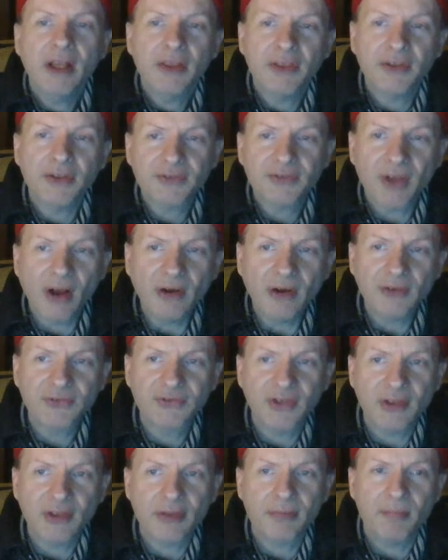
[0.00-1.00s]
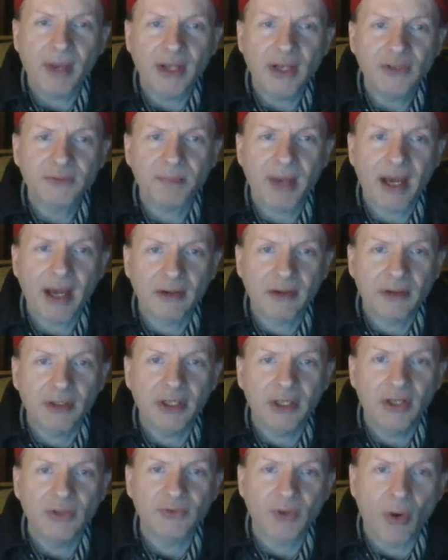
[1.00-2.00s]
The song's synth bass
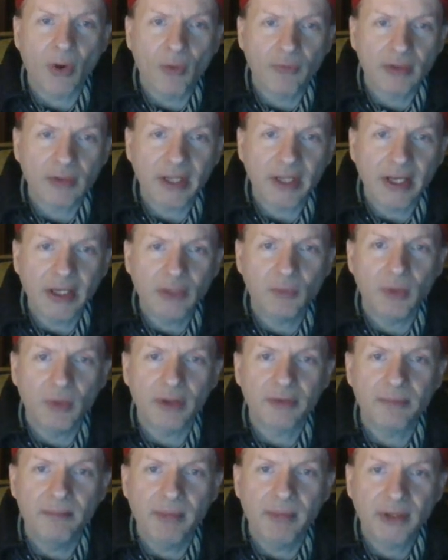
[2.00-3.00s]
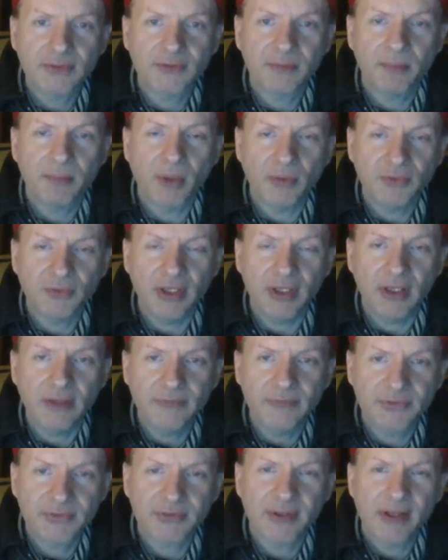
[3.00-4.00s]
pattern is overlaid with mixed
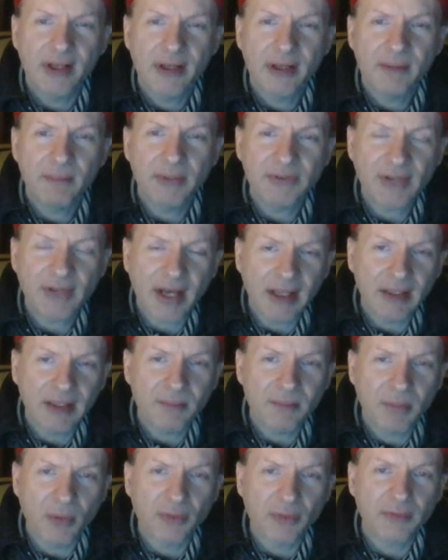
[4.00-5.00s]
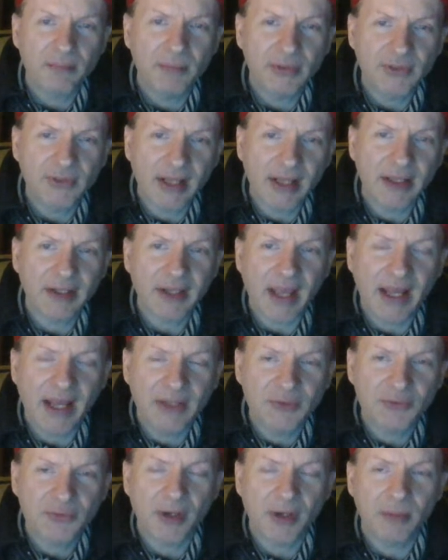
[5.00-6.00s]
motifs, both metallic
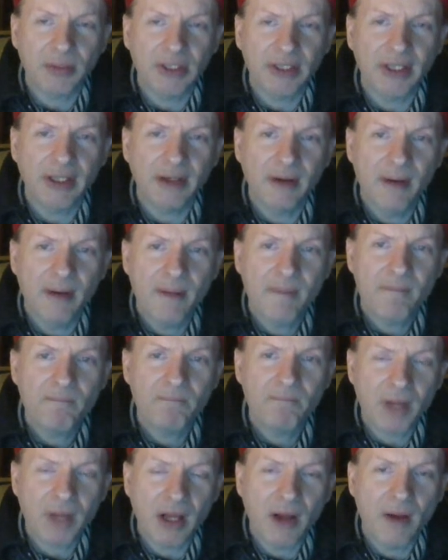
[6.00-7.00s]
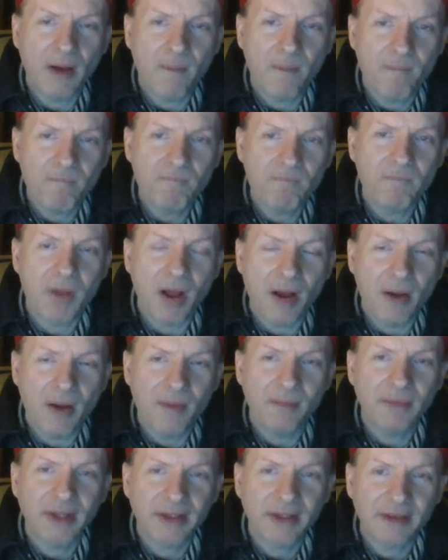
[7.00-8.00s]
and trebly, bom
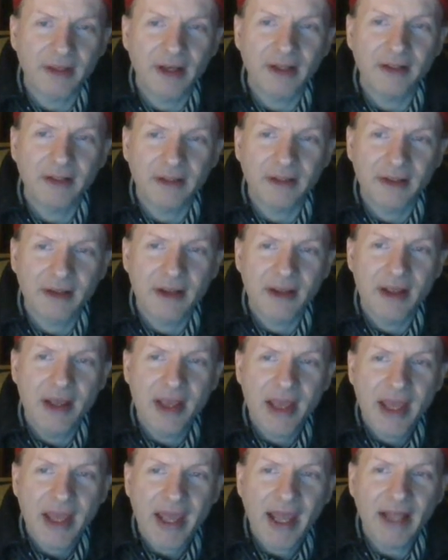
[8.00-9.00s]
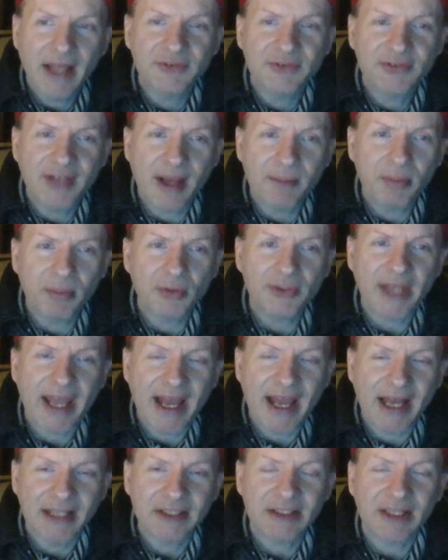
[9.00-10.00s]
bom like that, and sampled
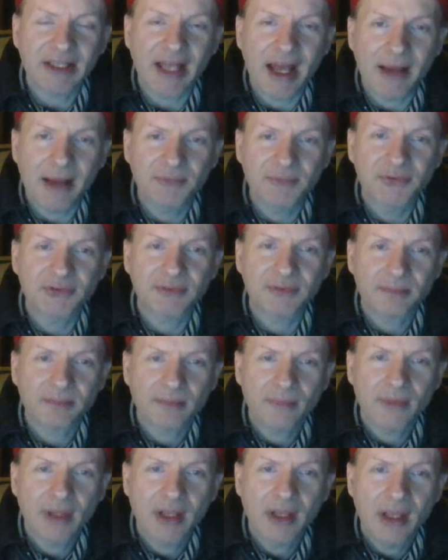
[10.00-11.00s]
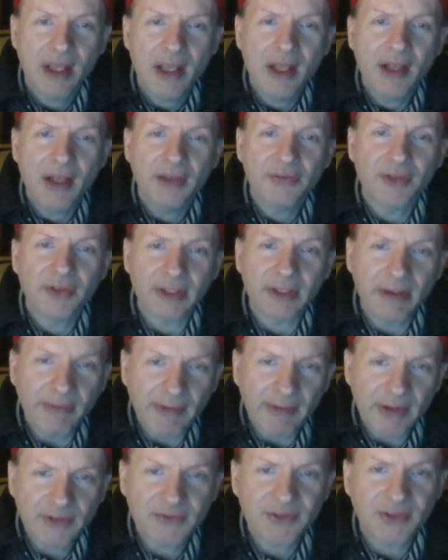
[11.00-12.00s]
hand claps. The
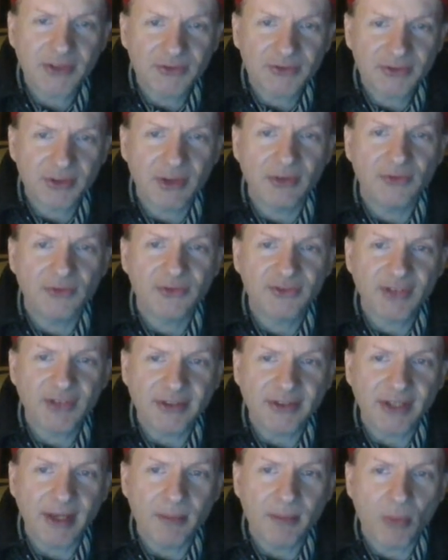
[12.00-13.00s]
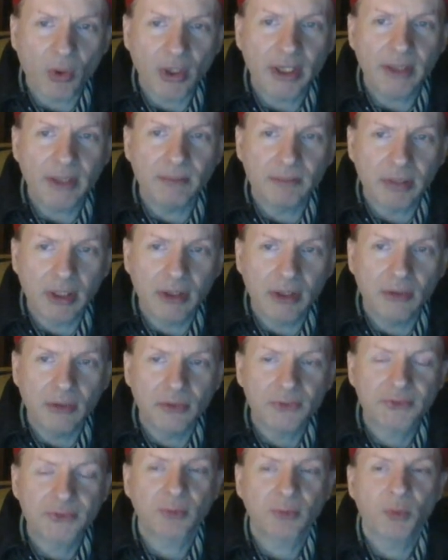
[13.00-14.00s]
lyrics concern Sunday morning
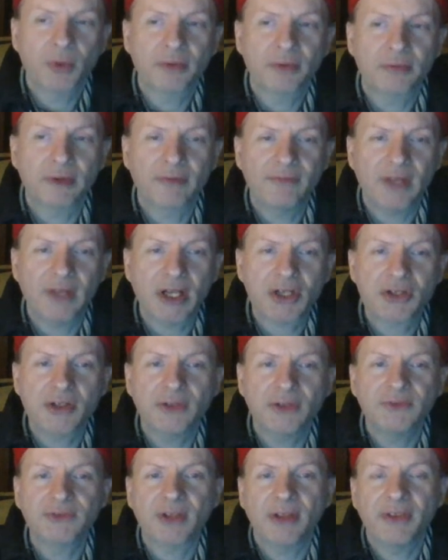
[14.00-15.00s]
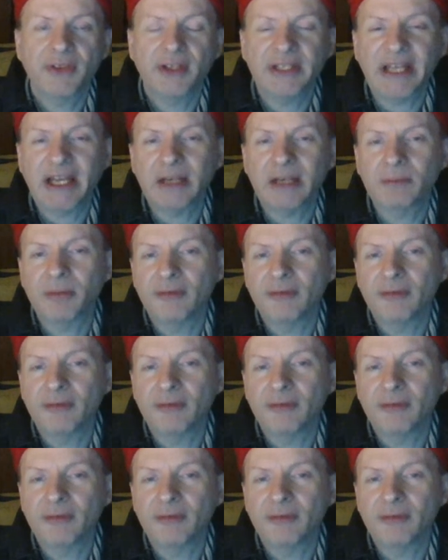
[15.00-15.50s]
blues with reflections on the night